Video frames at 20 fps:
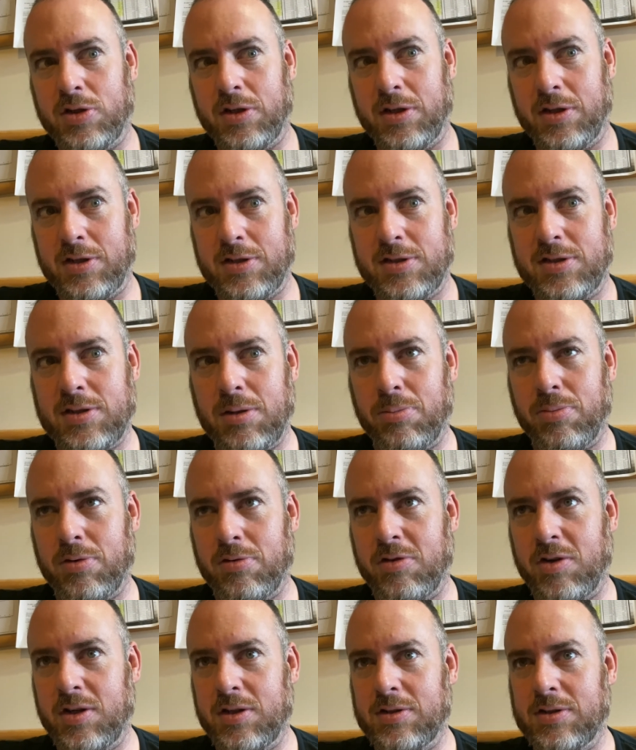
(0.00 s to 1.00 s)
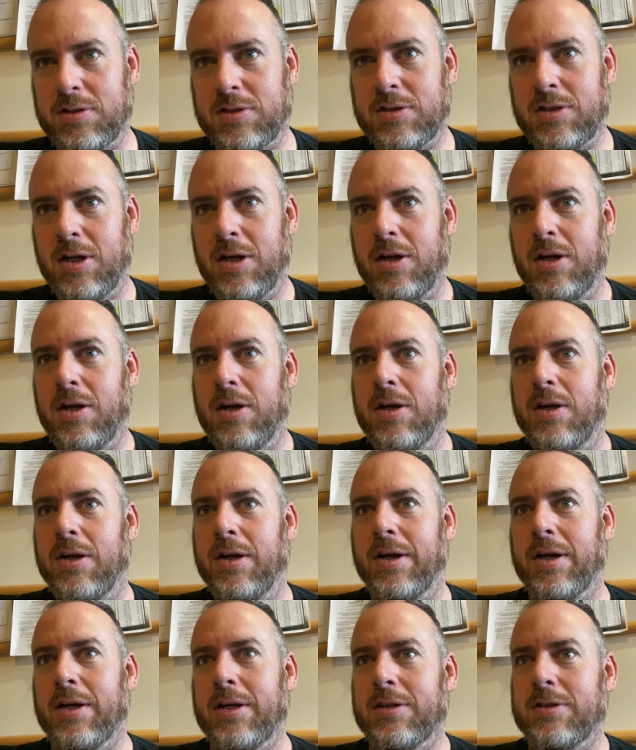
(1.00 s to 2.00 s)
in these submarines,
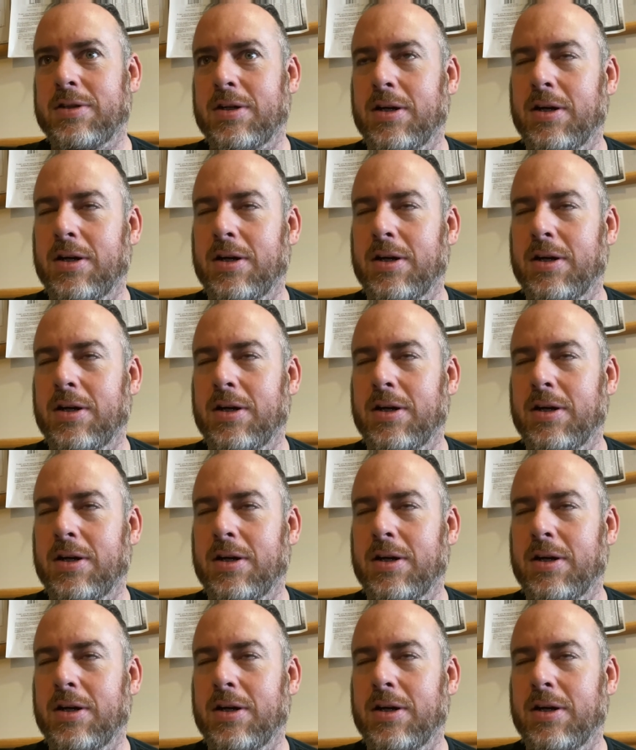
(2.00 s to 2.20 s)
and